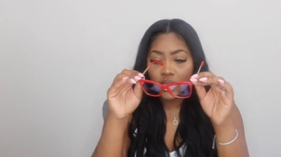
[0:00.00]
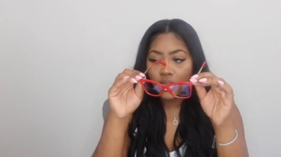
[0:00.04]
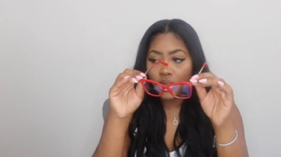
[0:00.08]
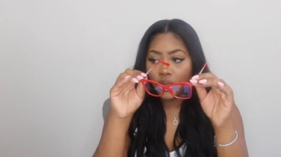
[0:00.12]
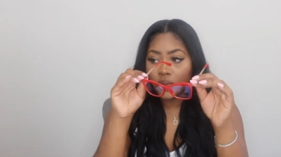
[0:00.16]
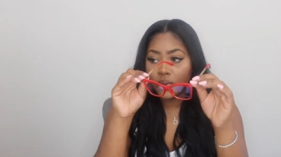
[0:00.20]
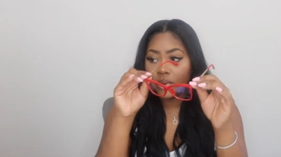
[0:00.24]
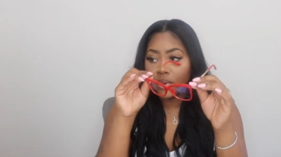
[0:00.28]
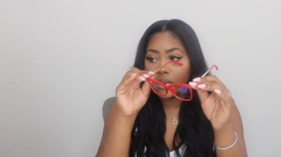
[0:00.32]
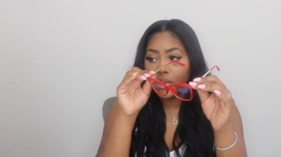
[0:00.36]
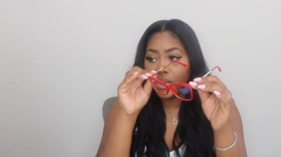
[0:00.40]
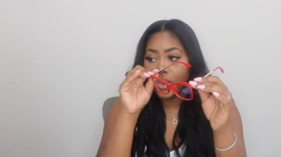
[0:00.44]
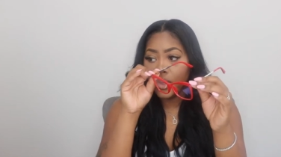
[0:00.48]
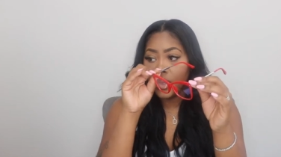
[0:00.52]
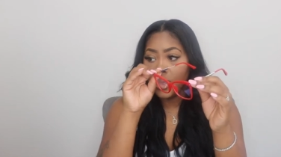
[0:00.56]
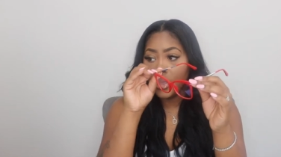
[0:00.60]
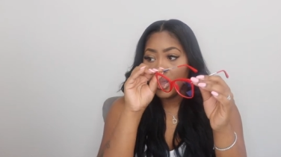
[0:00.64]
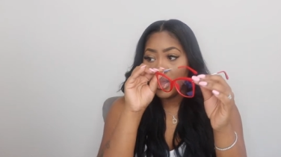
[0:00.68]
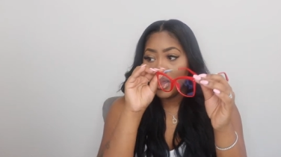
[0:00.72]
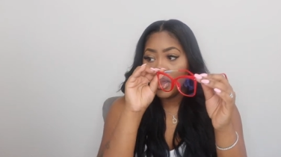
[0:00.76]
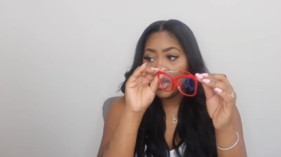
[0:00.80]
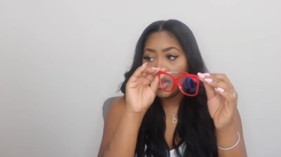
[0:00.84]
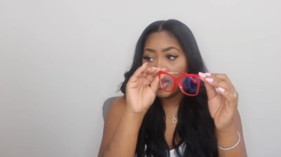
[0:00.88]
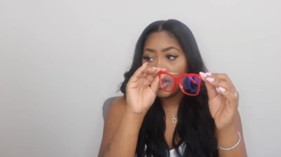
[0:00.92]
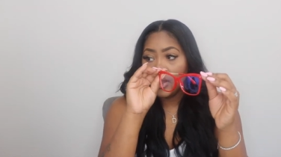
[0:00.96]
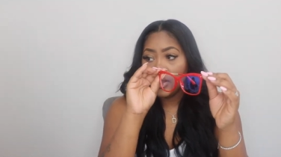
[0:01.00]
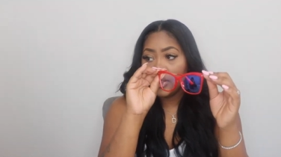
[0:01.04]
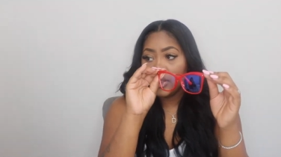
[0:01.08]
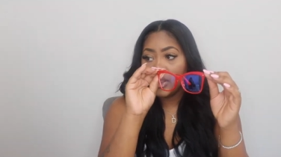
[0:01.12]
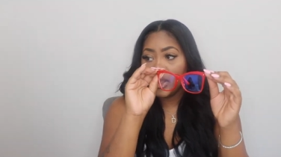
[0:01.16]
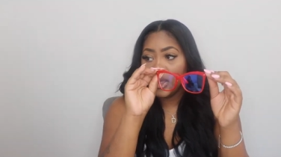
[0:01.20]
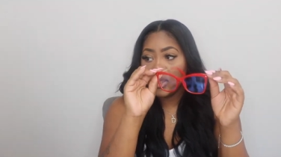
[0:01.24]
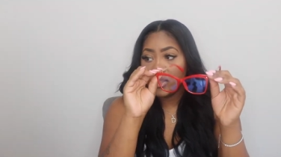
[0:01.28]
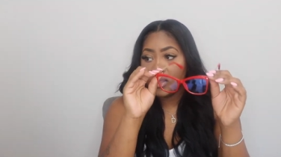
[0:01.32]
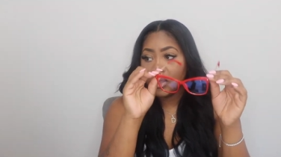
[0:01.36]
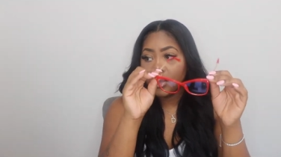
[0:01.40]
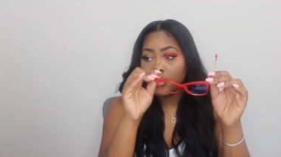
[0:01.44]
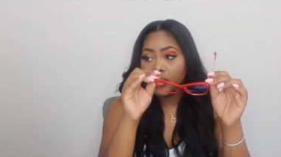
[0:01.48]
So
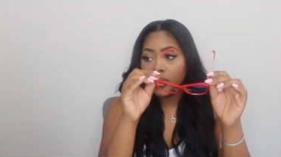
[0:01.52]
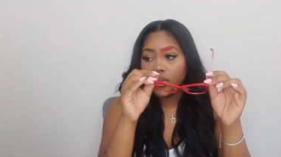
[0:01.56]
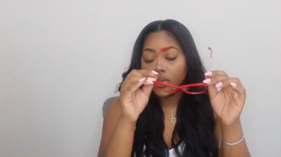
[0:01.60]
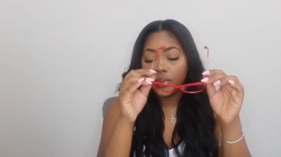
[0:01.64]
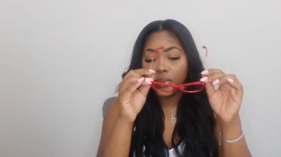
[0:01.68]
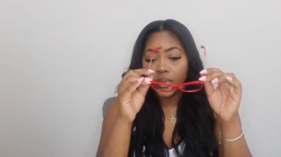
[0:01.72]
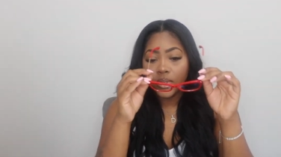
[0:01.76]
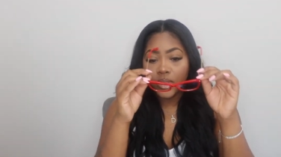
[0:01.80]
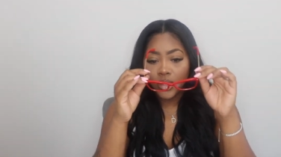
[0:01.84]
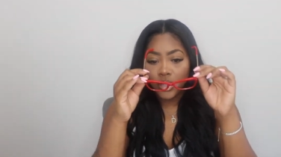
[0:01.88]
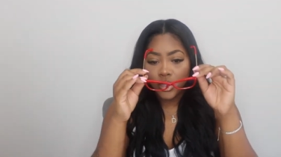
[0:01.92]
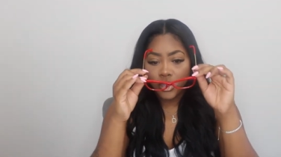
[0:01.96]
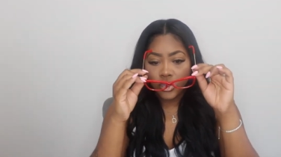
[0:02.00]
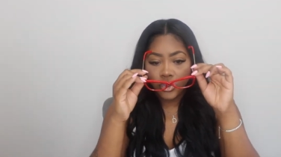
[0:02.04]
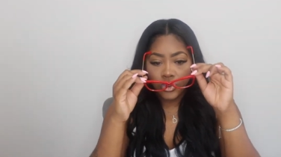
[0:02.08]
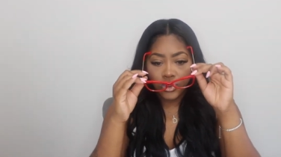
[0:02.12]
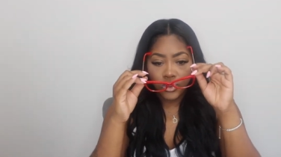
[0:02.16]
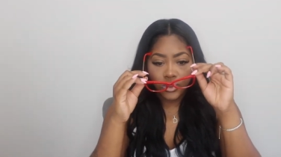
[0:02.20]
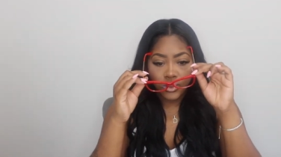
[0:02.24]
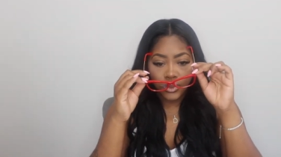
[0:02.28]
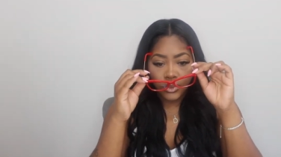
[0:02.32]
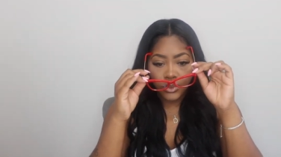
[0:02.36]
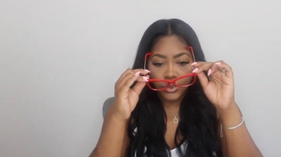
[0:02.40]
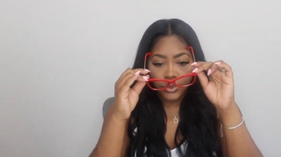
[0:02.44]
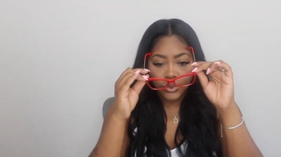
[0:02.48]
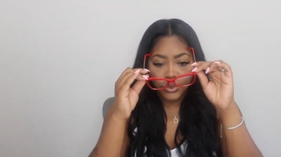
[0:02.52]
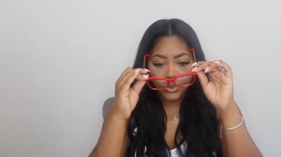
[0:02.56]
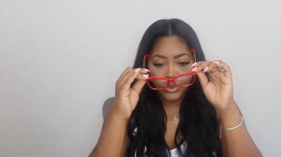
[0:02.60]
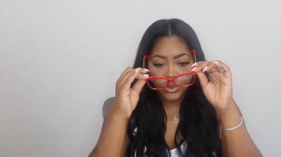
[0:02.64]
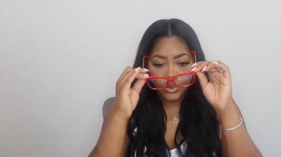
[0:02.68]
these are really, really cute.